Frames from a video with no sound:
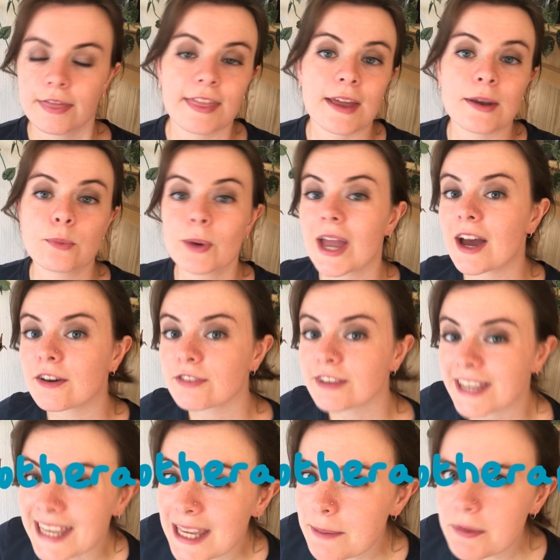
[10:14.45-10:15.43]
Then we have
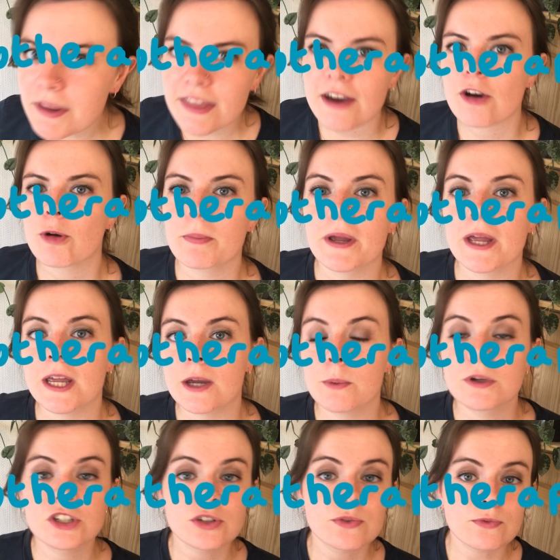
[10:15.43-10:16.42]
chemotherapy,
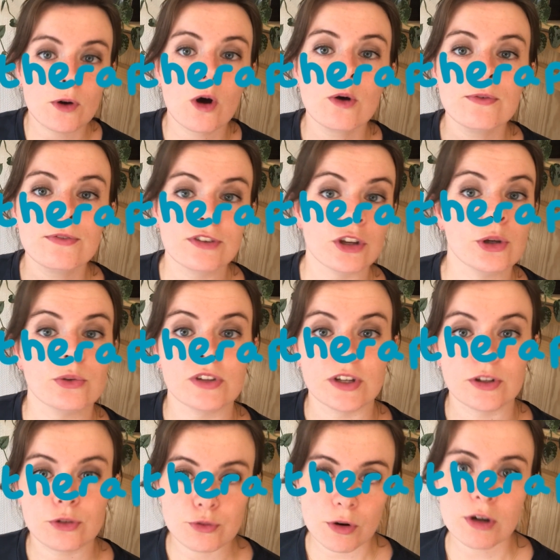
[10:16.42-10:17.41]
which involves
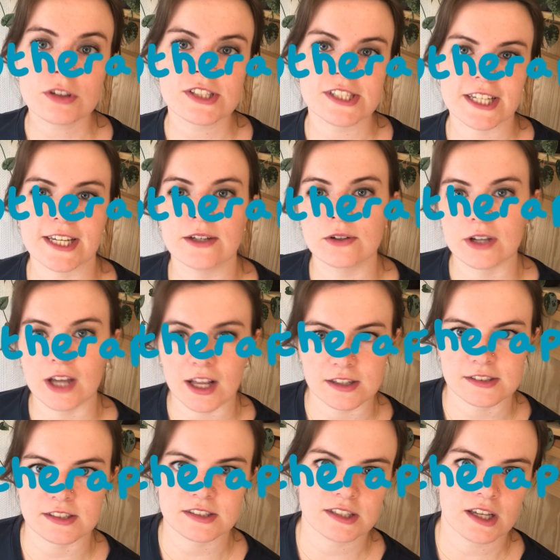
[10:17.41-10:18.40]
using drugs to kill
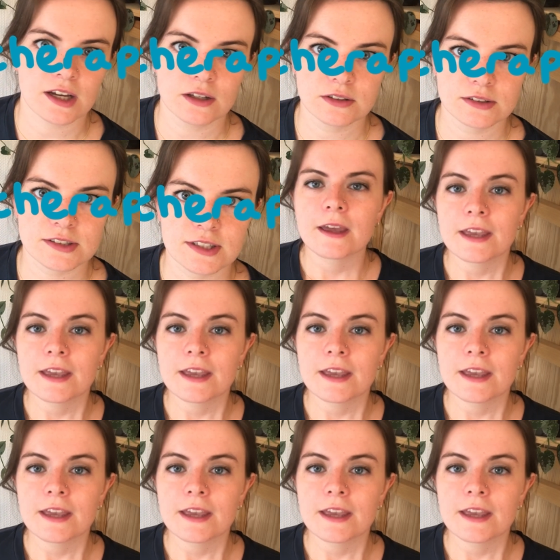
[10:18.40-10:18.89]
cancer cells.